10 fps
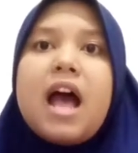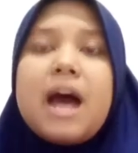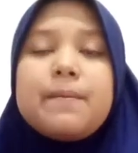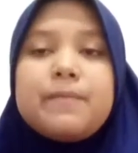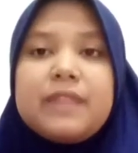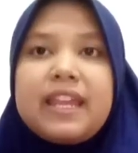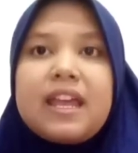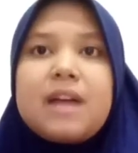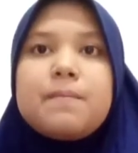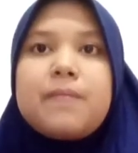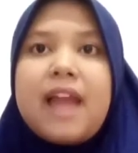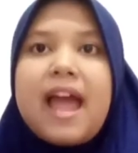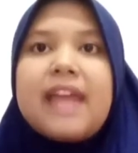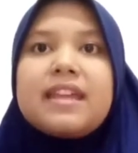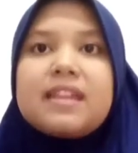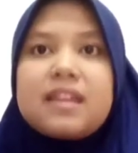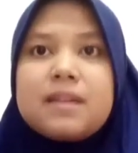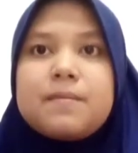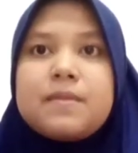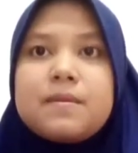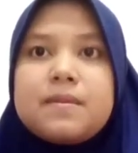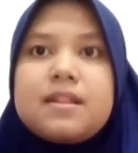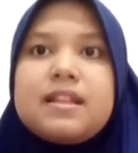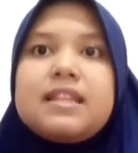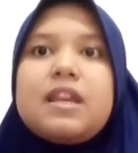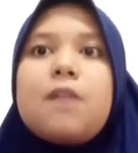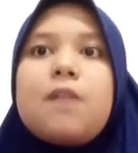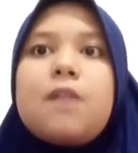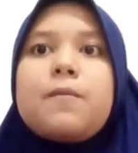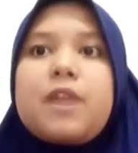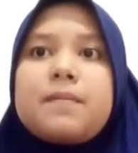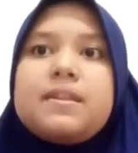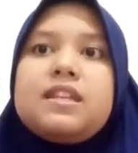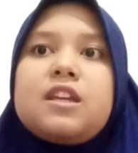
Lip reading: applicability of pragmatic